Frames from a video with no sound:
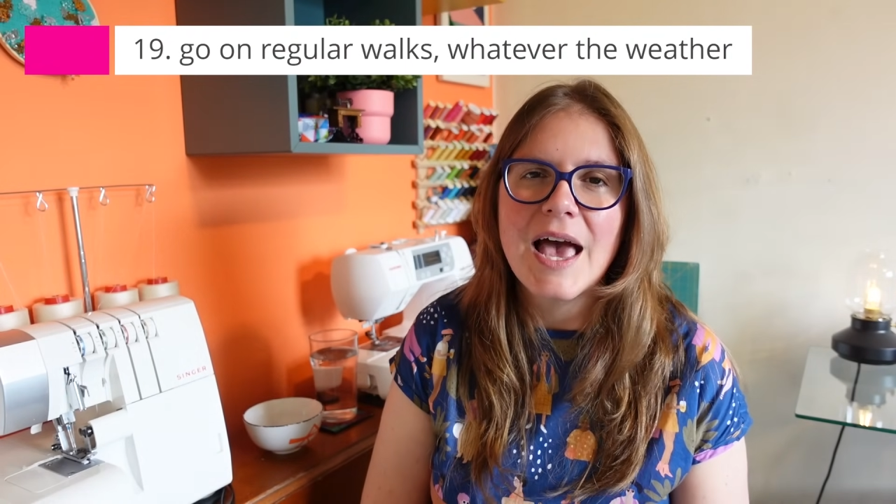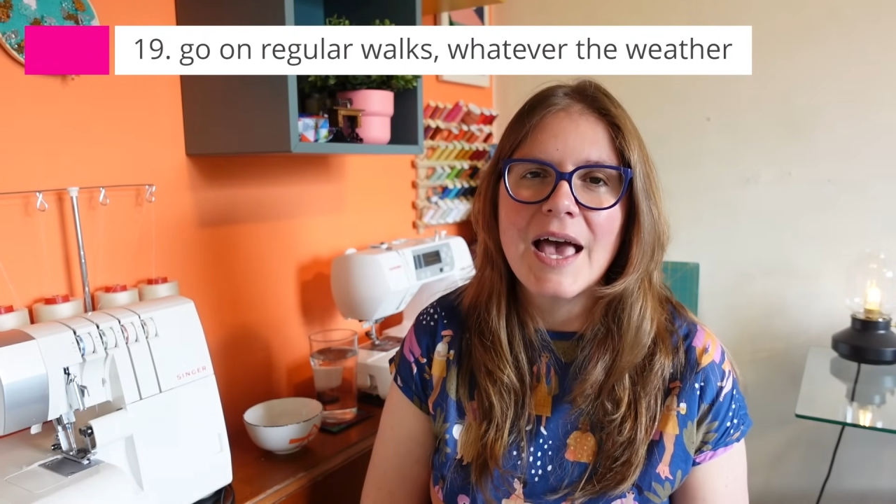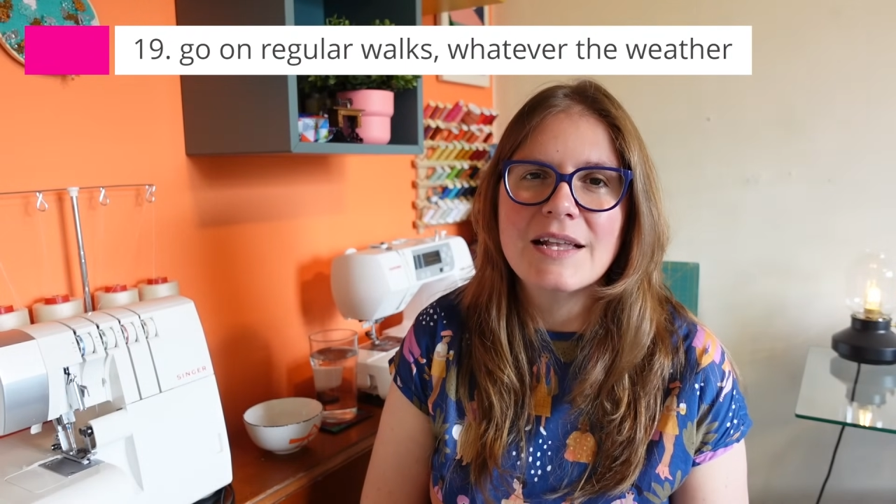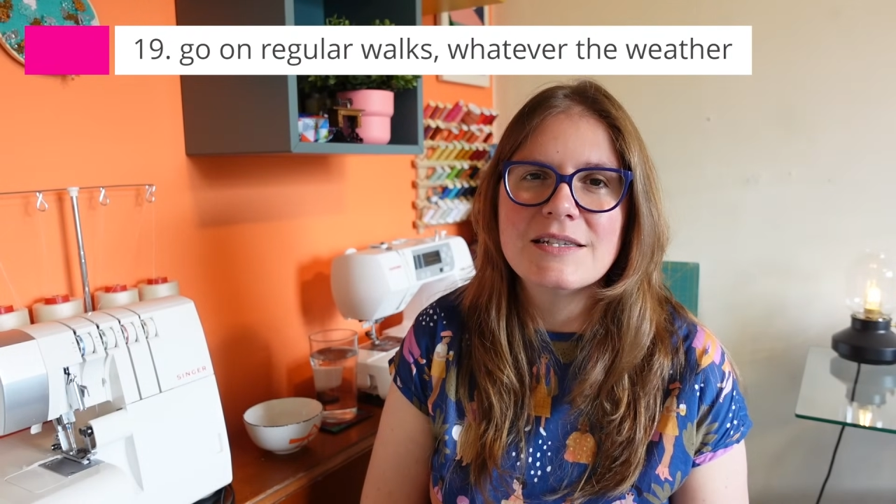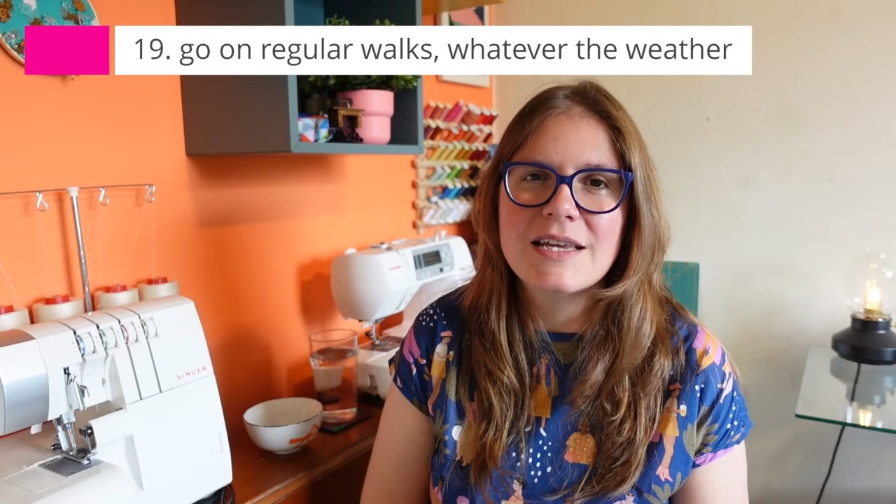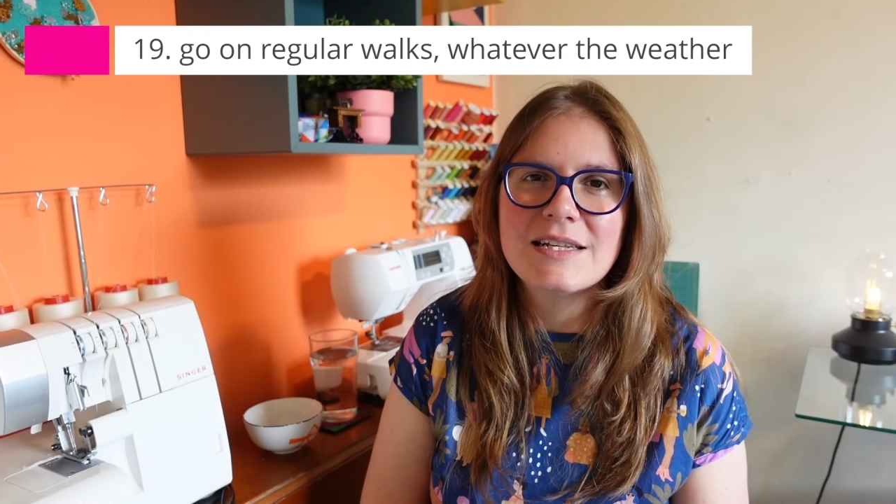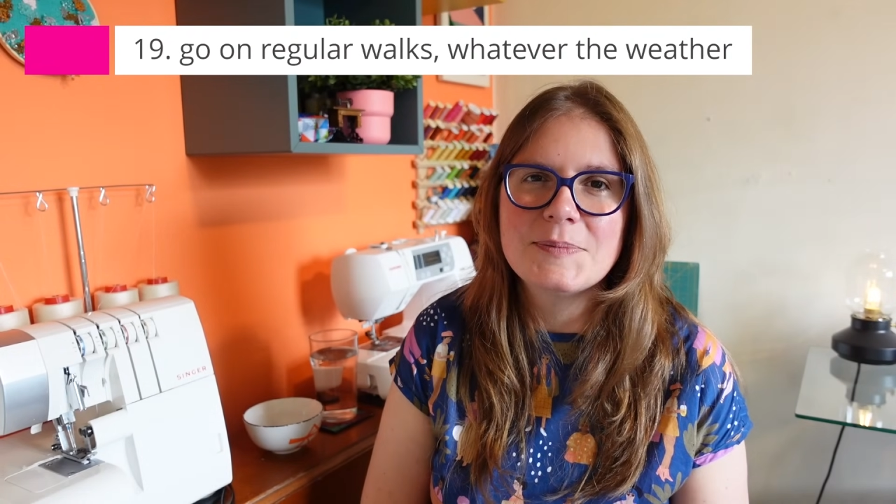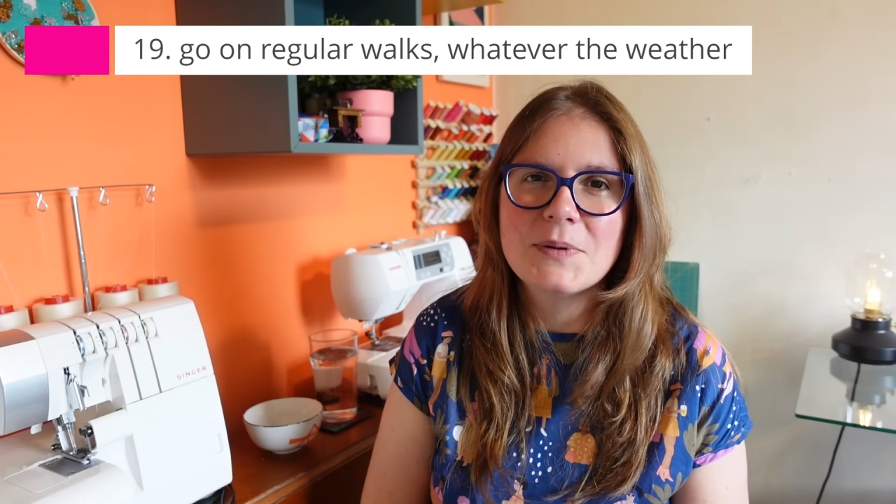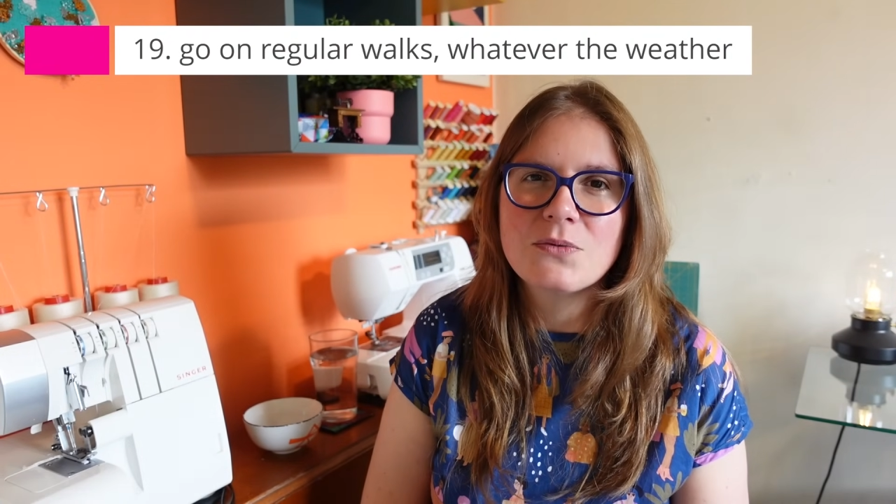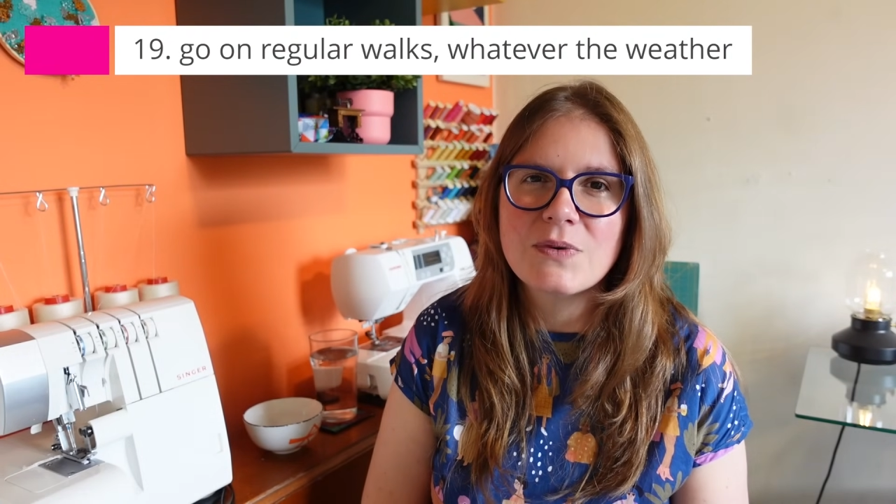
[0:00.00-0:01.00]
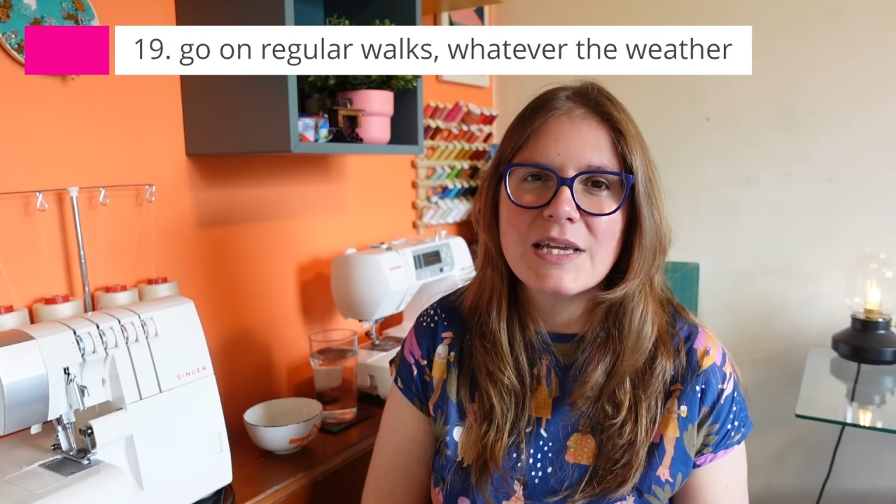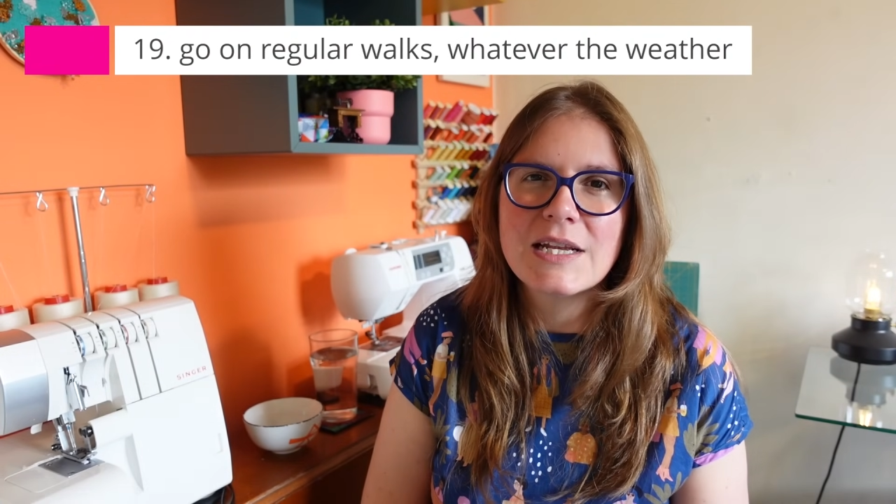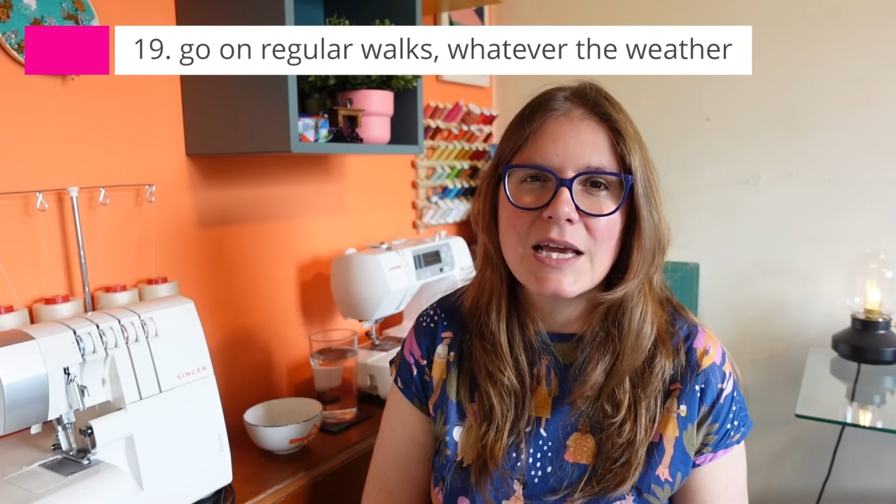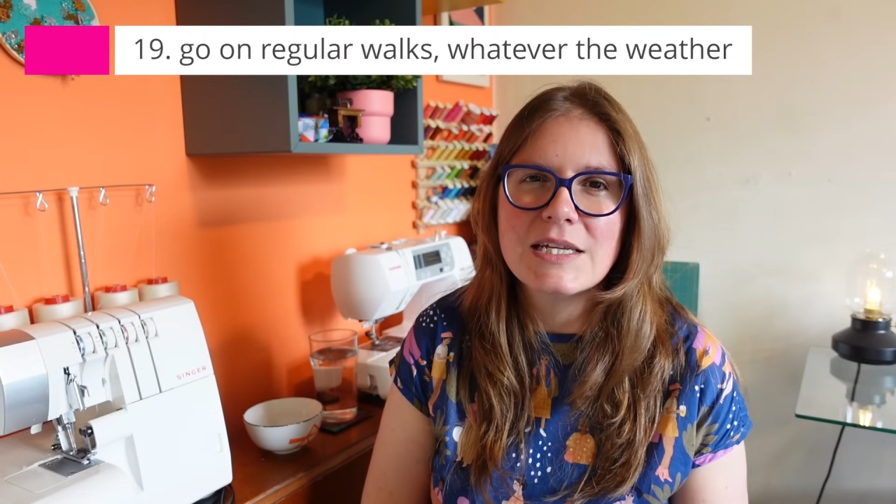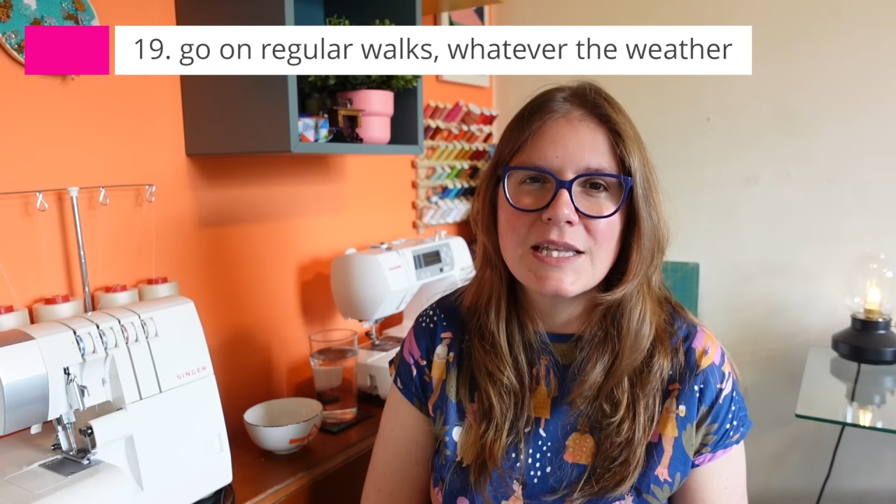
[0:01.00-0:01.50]
and it's been a really
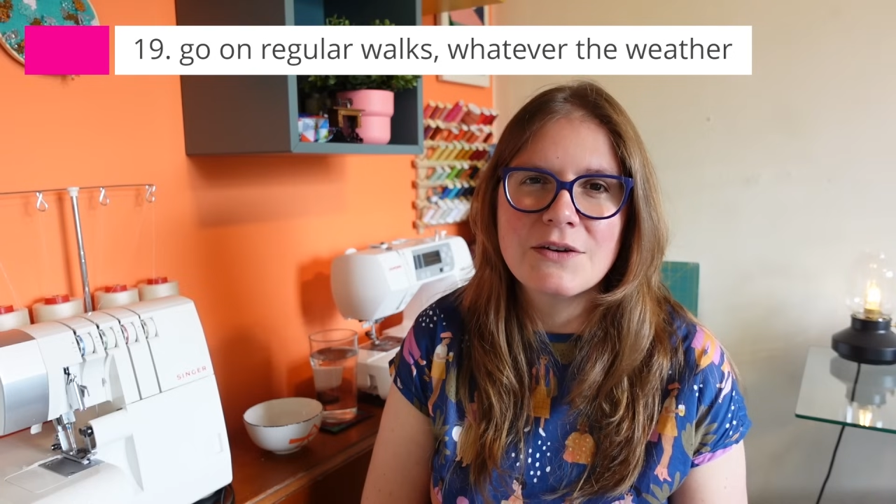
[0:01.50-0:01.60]
nice